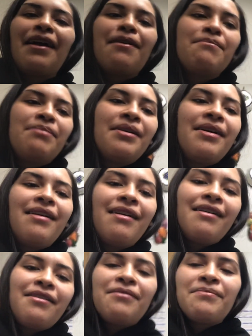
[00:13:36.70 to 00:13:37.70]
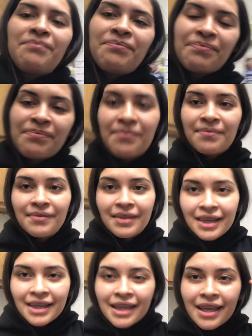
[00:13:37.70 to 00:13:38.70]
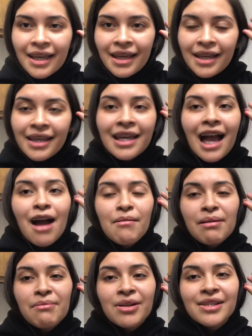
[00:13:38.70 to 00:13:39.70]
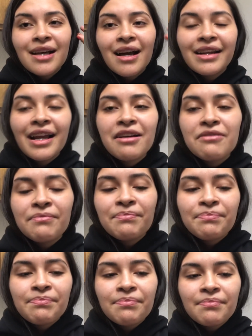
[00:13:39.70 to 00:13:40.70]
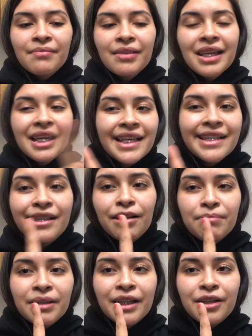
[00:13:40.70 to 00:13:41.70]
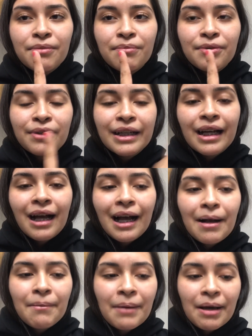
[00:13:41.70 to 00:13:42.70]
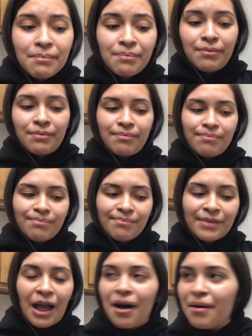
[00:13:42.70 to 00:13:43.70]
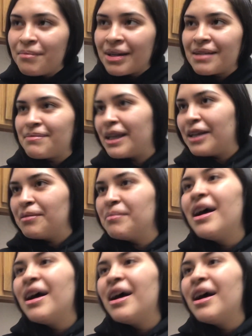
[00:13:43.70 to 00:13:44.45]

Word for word: but um, yeah, I'm able to talk now. It's not bleeding no more. Um, I'm um I can say no.